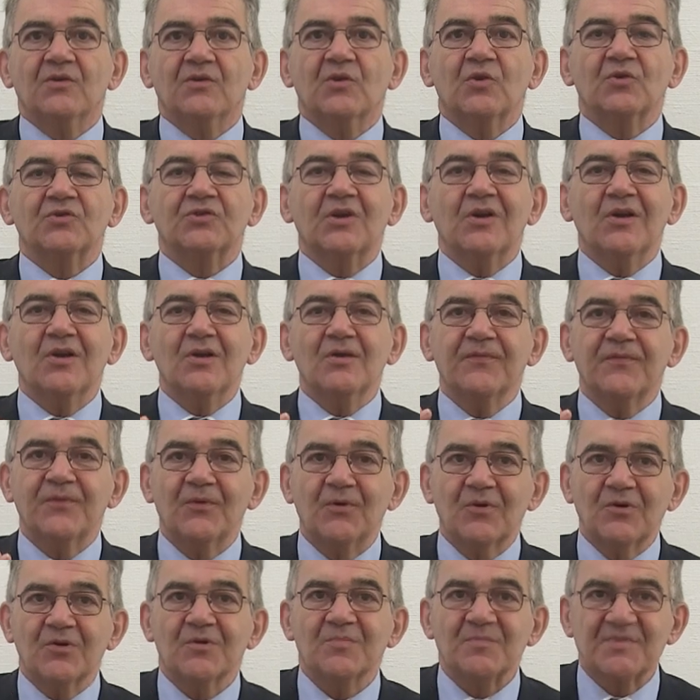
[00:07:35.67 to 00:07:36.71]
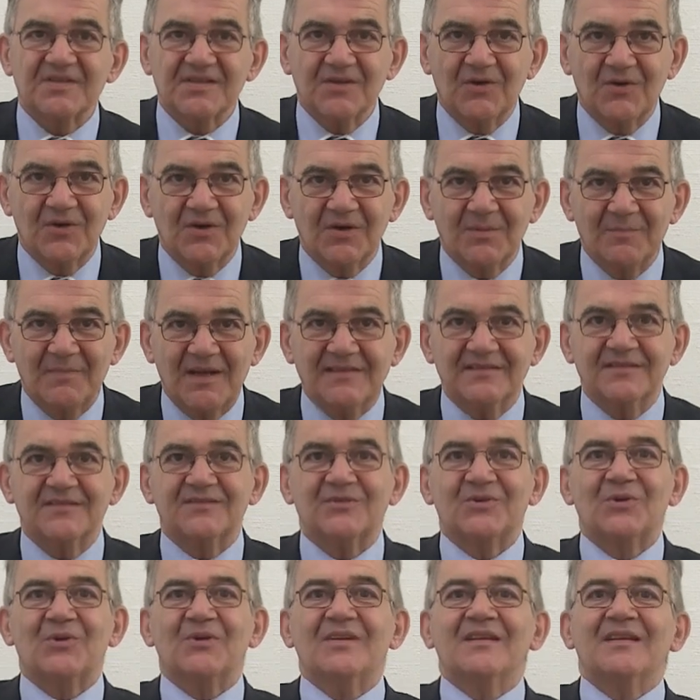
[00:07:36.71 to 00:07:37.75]
Not all forms are
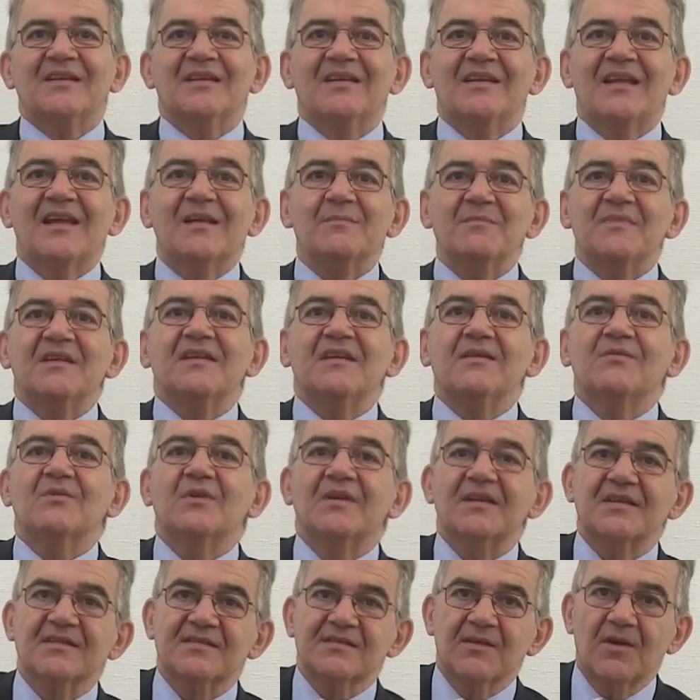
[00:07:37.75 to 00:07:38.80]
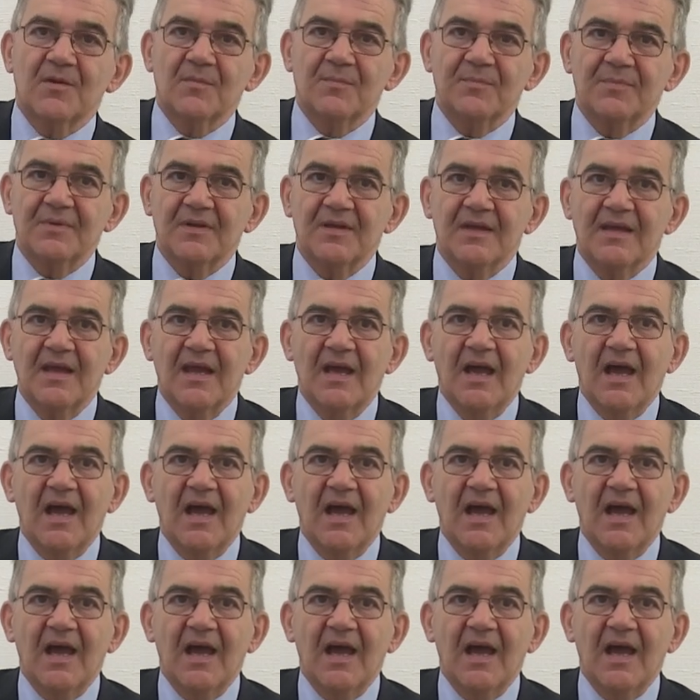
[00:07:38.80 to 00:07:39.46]
mandatory. Let me give you an example.